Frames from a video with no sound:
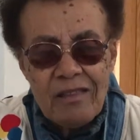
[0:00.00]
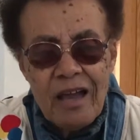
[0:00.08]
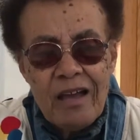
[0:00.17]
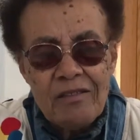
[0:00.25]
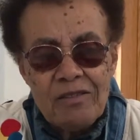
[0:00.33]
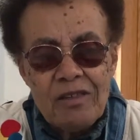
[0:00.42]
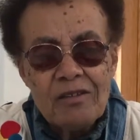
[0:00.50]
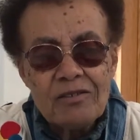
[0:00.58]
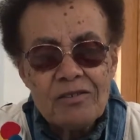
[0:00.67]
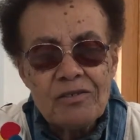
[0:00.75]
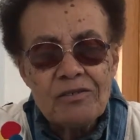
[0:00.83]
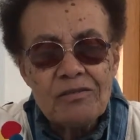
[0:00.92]
I think
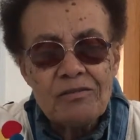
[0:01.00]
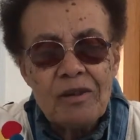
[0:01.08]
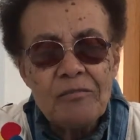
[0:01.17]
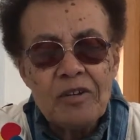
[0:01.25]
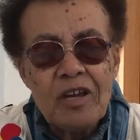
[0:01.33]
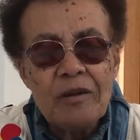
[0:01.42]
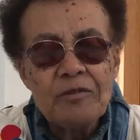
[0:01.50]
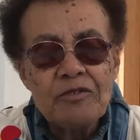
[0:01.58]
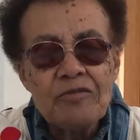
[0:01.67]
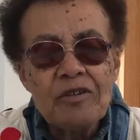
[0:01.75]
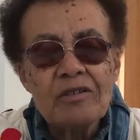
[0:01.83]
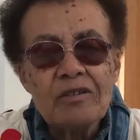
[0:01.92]
sometimes
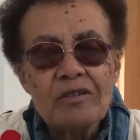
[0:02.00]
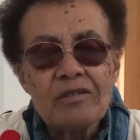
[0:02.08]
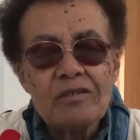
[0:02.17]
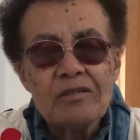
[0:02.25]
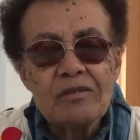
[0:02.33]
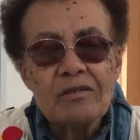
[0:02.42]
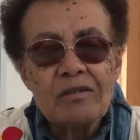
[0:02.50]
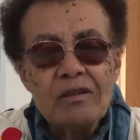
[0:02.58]
strictness